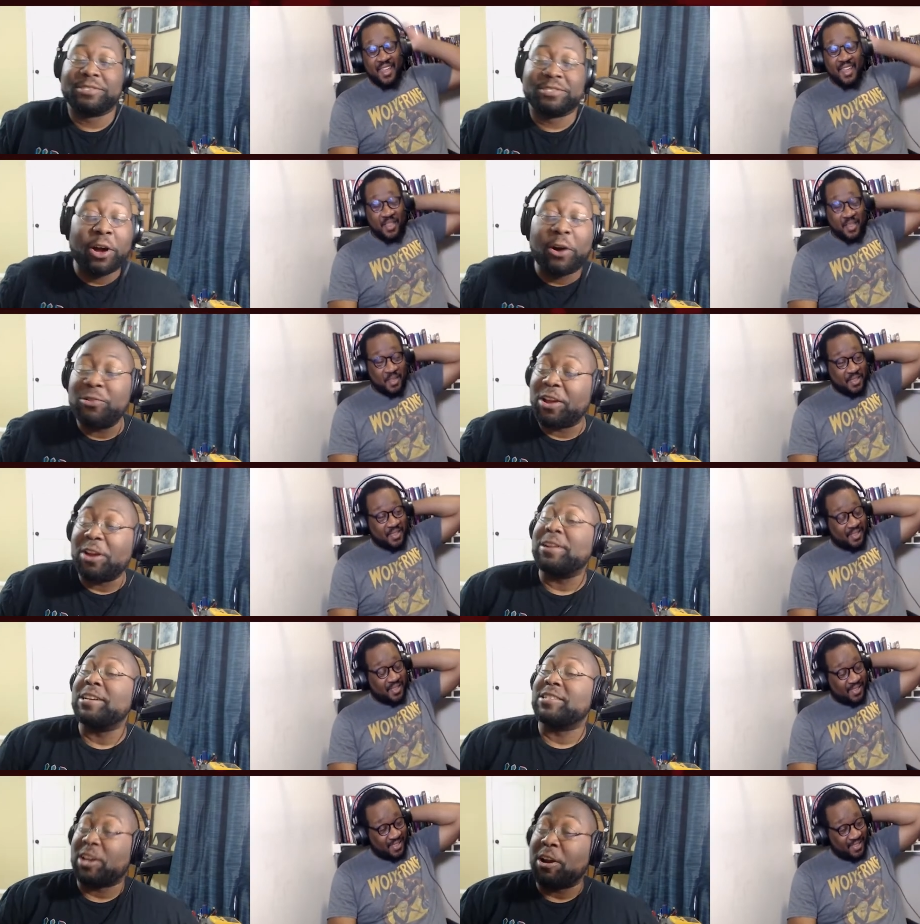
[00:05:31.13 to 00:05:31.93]
Speaker 1: No,
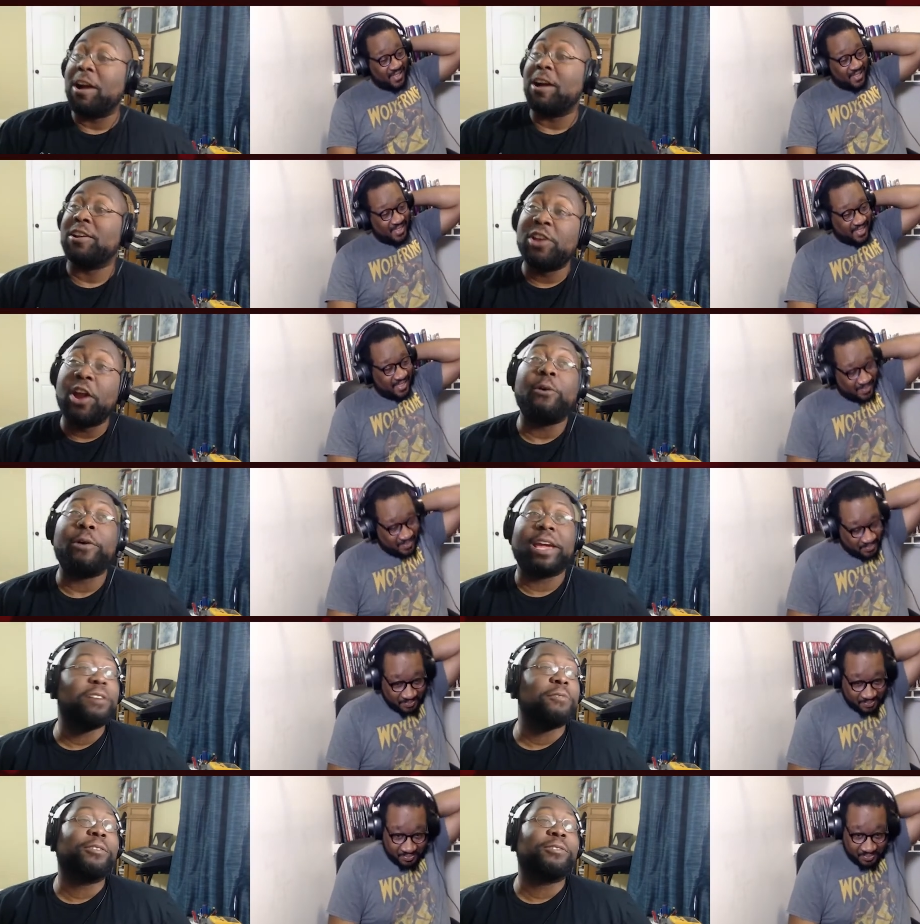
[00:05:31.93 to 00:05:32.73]
there there are no
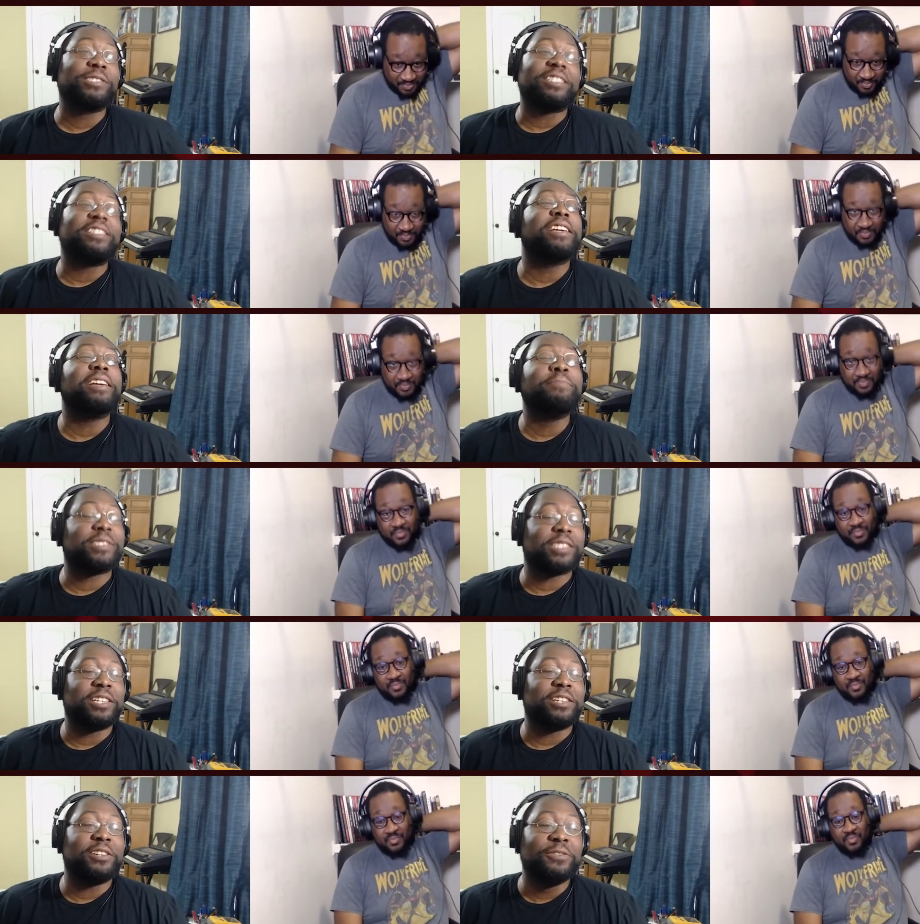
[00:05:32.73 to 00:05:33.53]
heroes in the
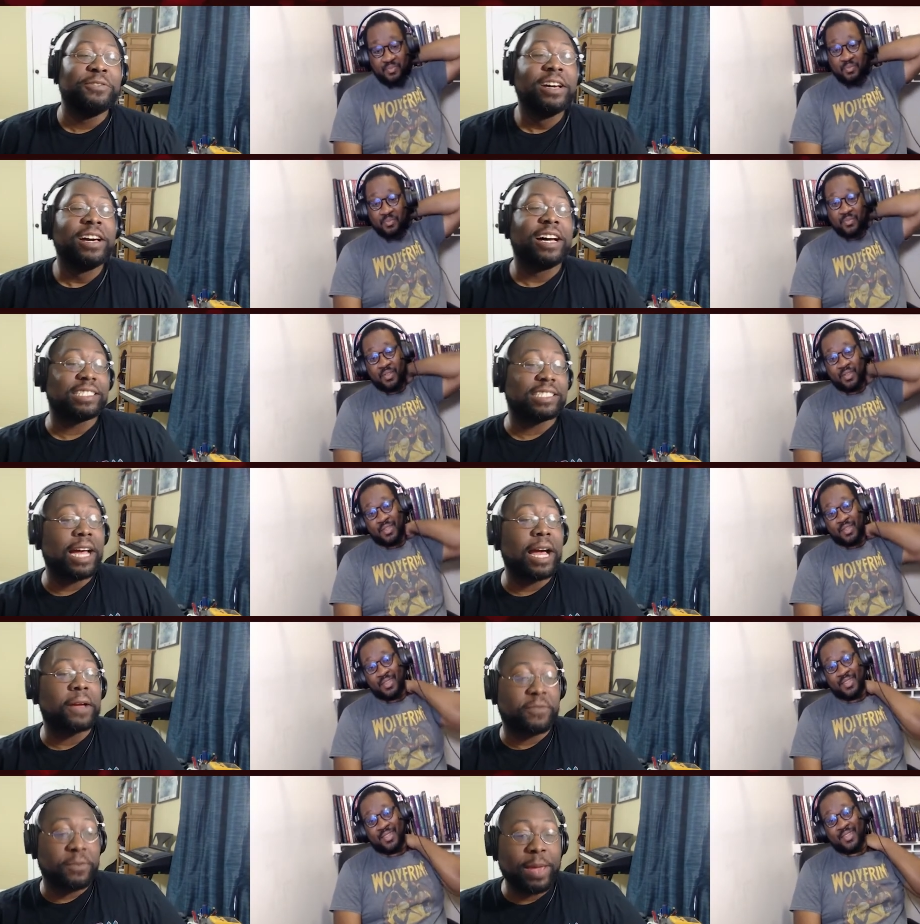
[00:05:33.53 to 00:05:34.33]
MCU
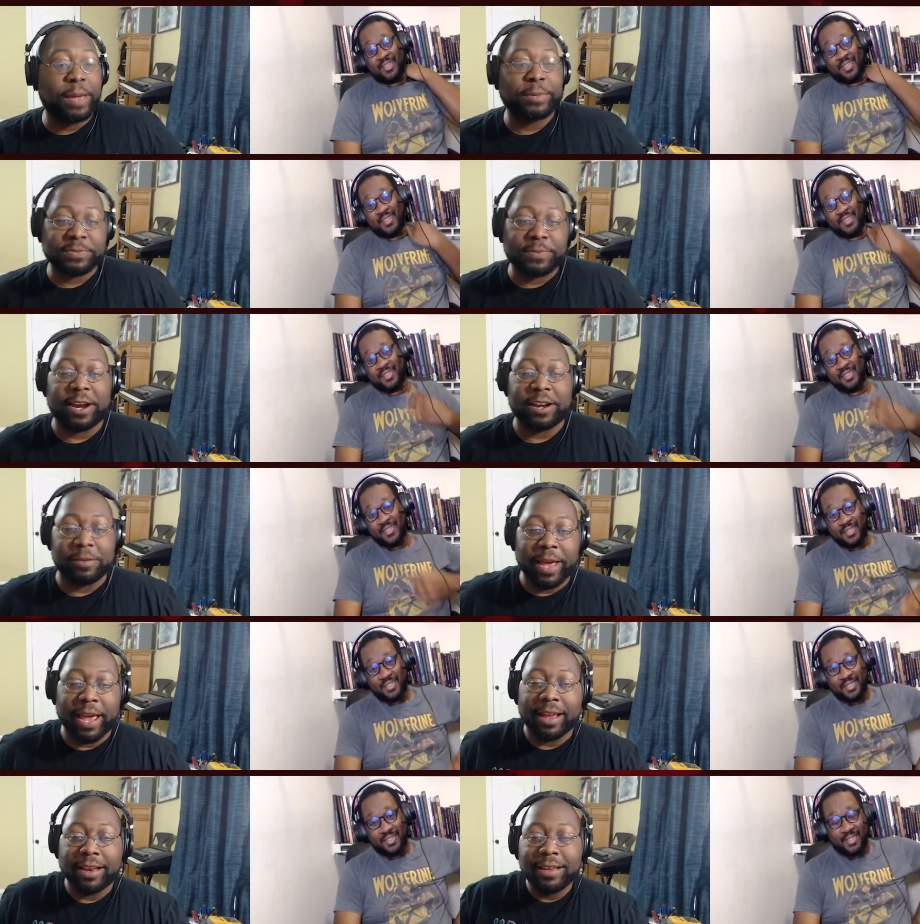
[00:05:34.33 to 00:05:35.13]
aside from maybe Spider Man.